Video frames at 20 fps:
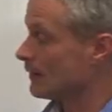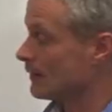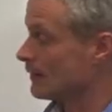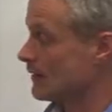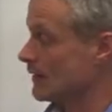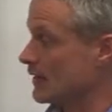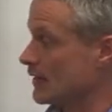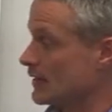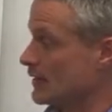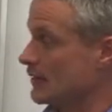
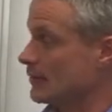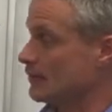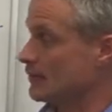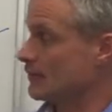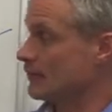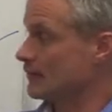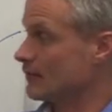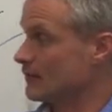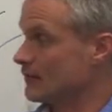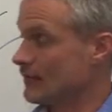the
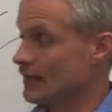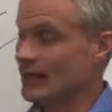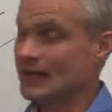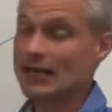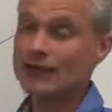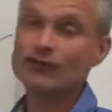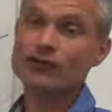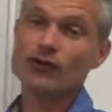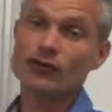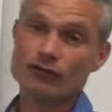
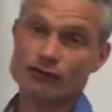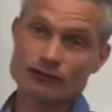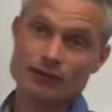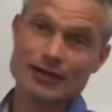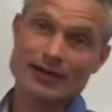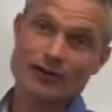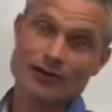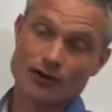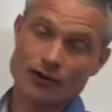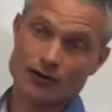level of
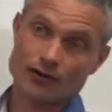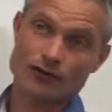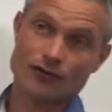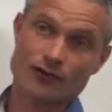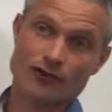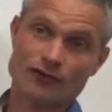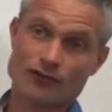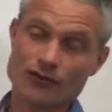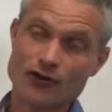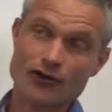regrowth of
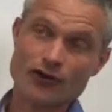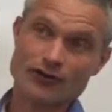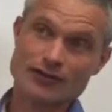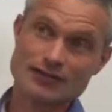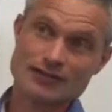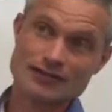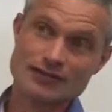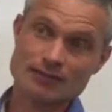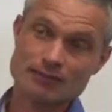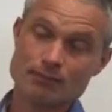the
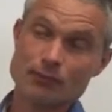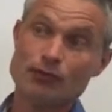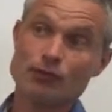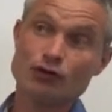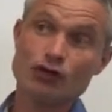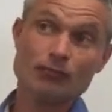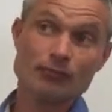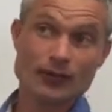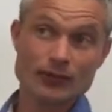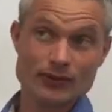forests.
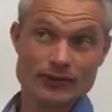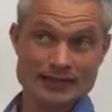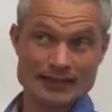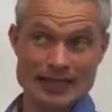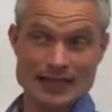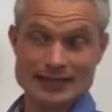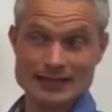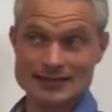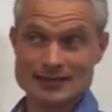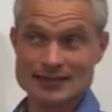Normally we
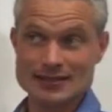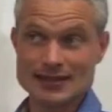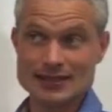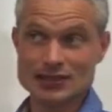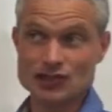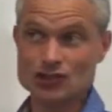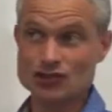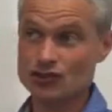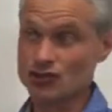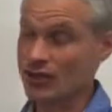take it to the
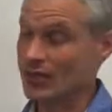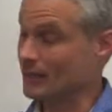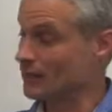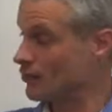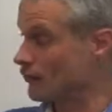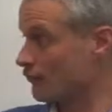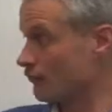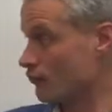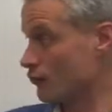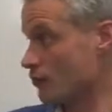extreme
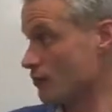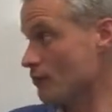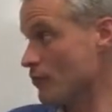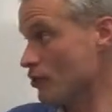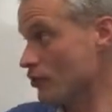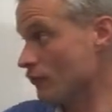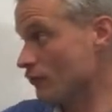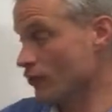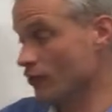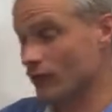of
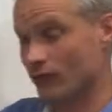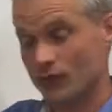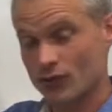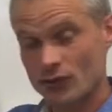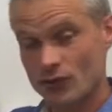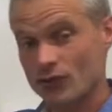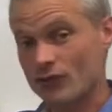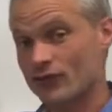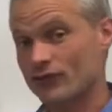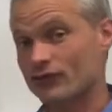removal of
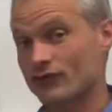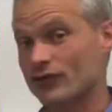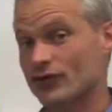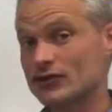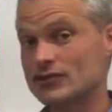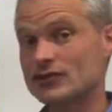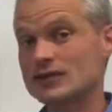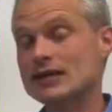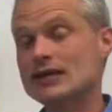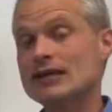all the
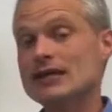forest